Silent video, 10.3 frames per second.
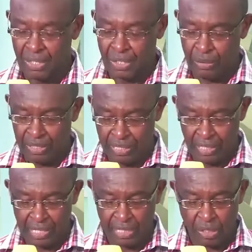you'll
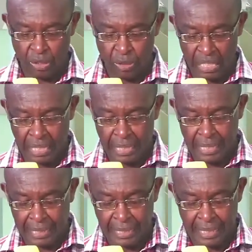see that God
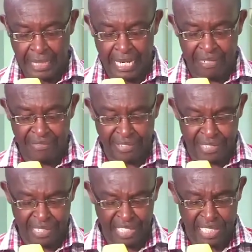created
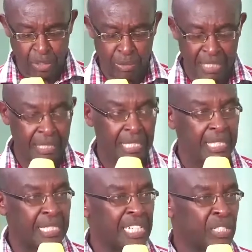everything that we
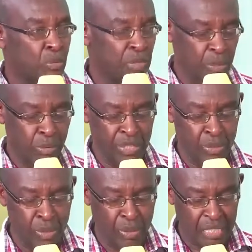see and which we
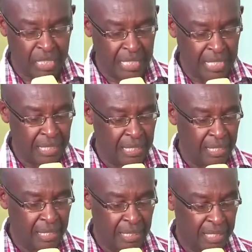do not see.
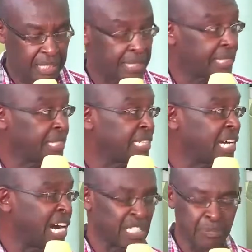He created
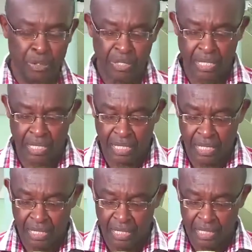the animals,
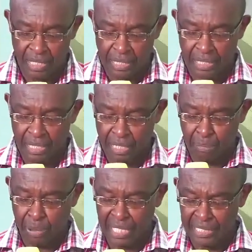he created the
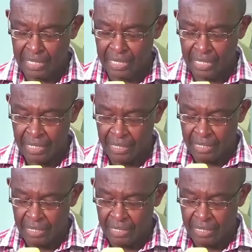plants,